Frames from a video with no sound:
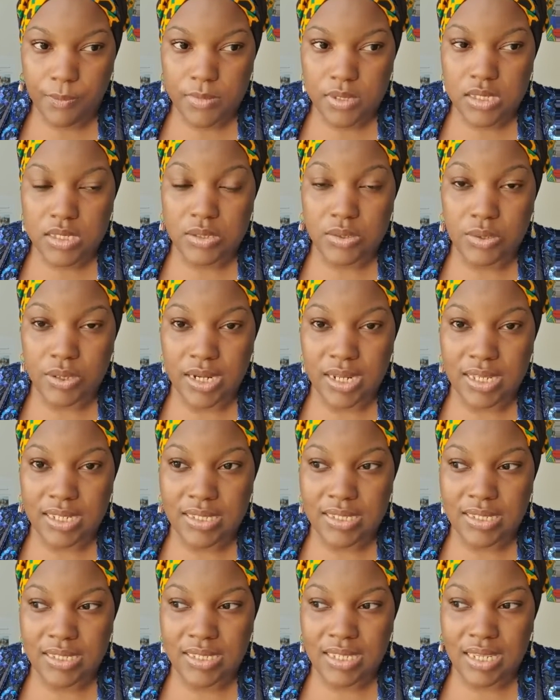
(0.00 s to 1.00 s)
so that
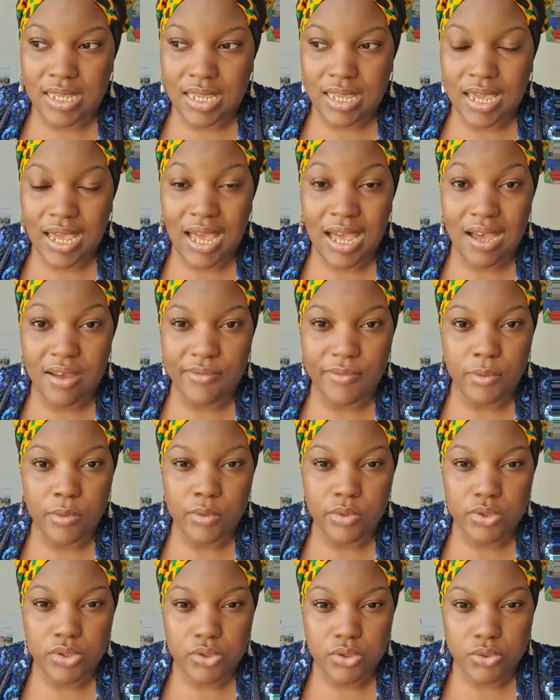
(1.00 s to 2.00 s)
they have
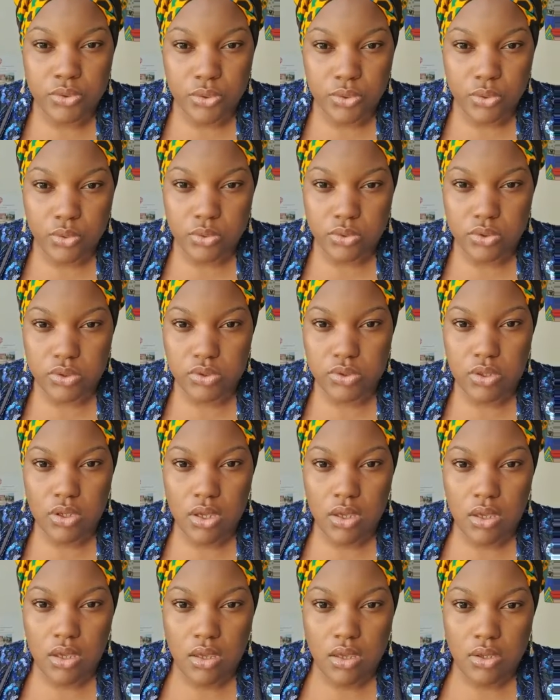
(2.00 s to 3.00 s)
all the tools,
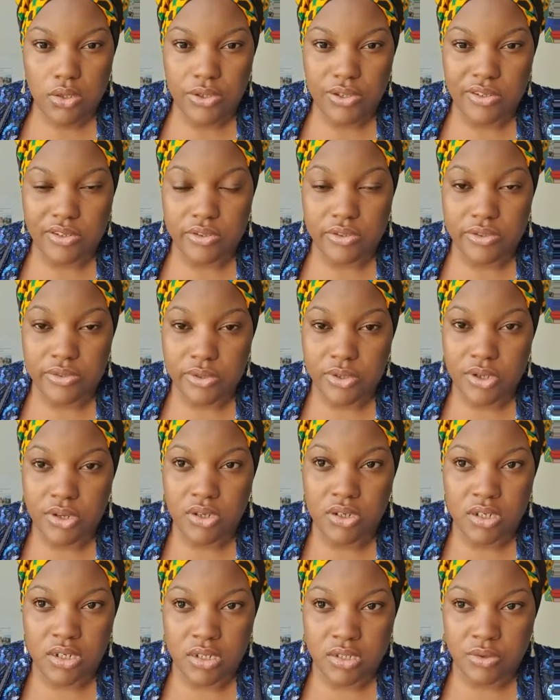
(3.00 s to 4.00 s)
to
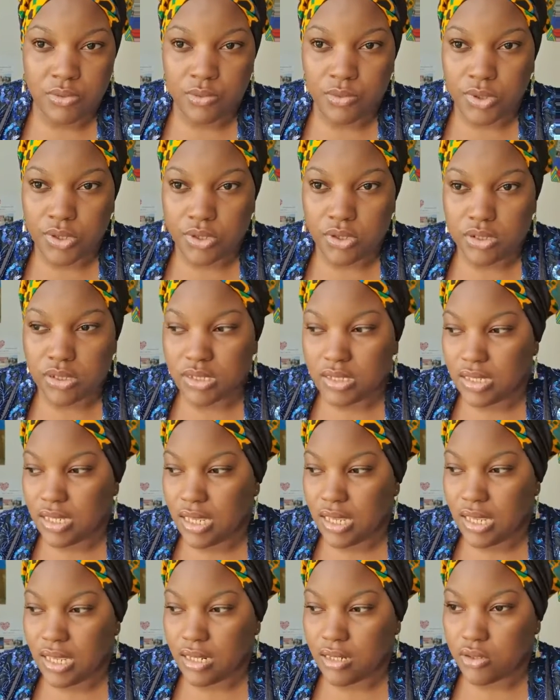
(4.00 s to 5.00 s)
conquer the world
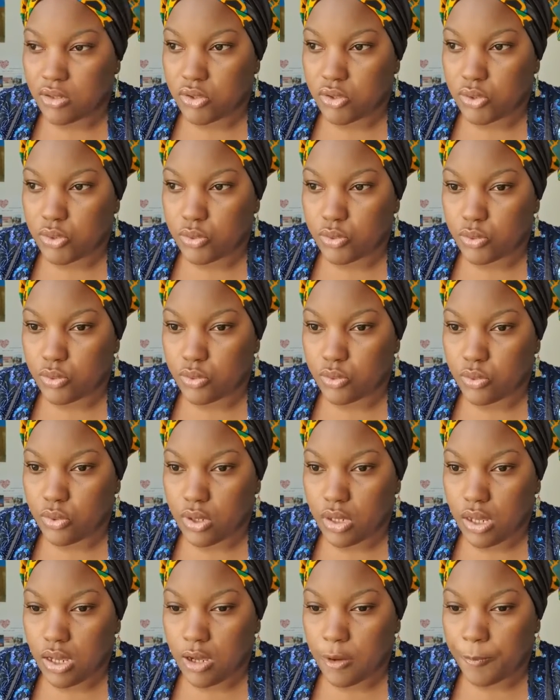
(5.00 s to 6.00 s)
and to
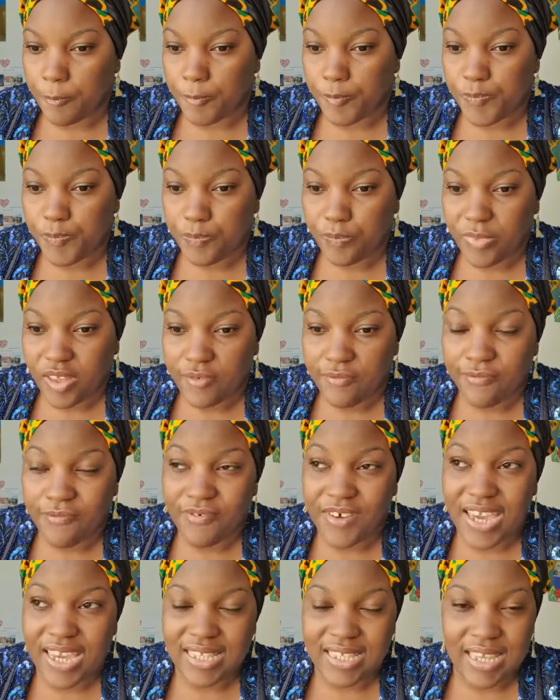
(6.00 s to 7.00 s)

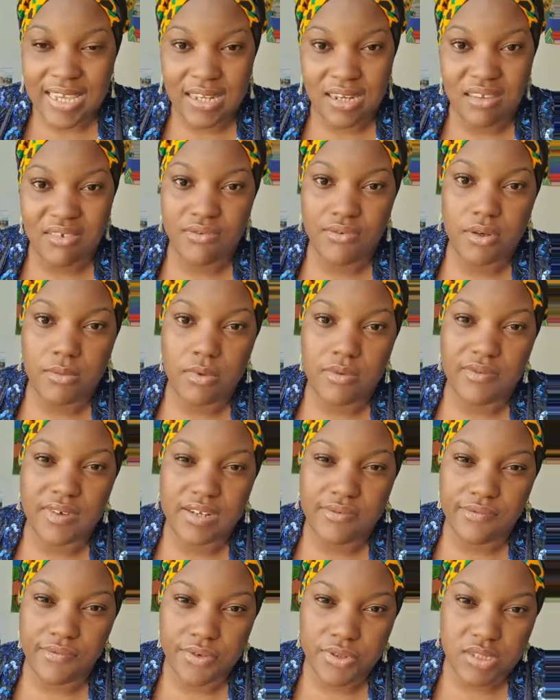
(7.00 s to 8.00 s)
fight any form of
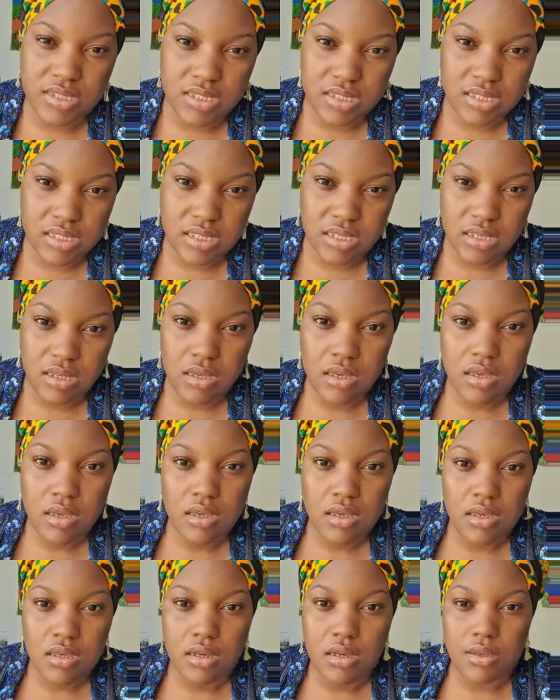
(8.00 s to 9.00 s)
adversity
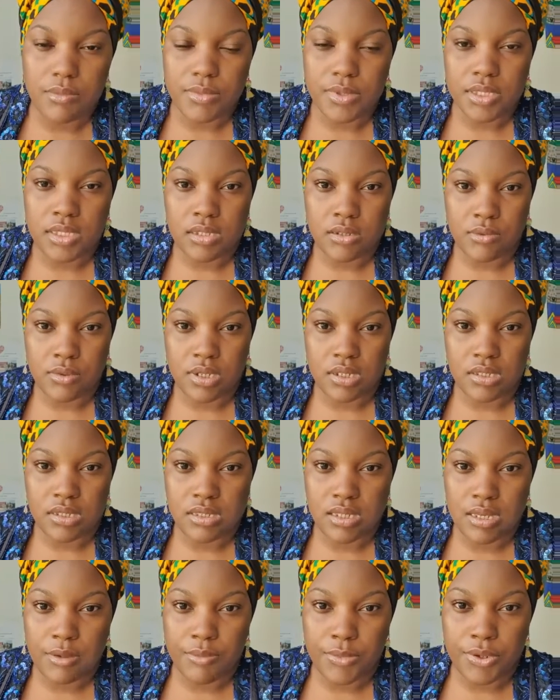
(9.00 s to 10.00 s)
coming towards
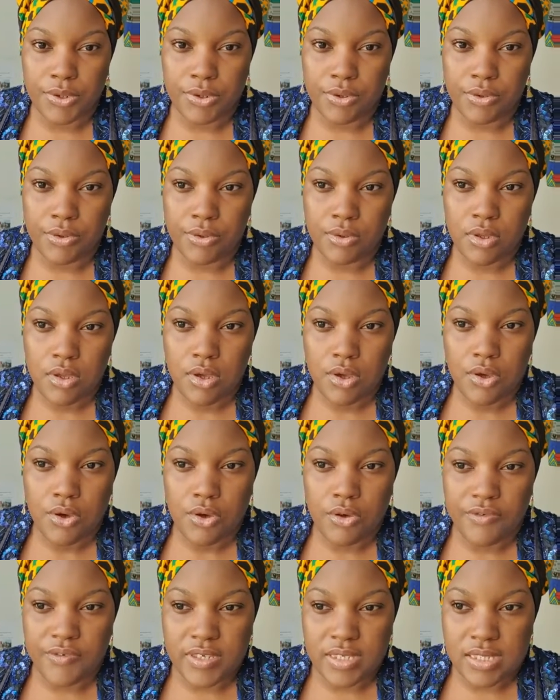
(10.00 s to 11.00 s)
them.
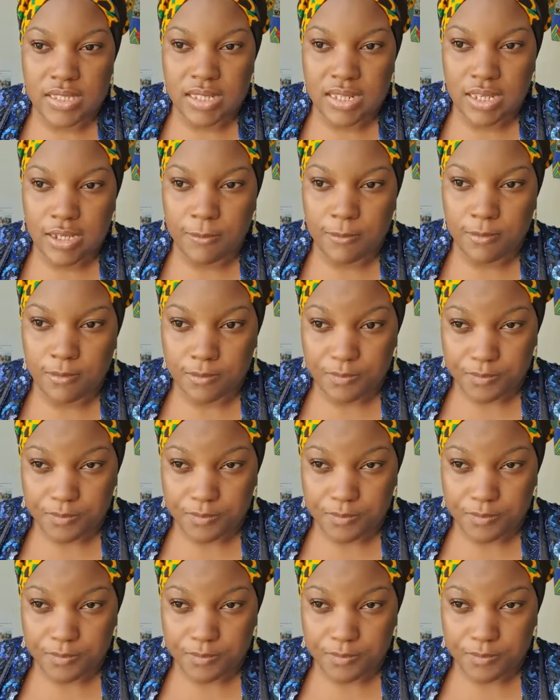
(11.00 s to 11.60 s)
Obviously,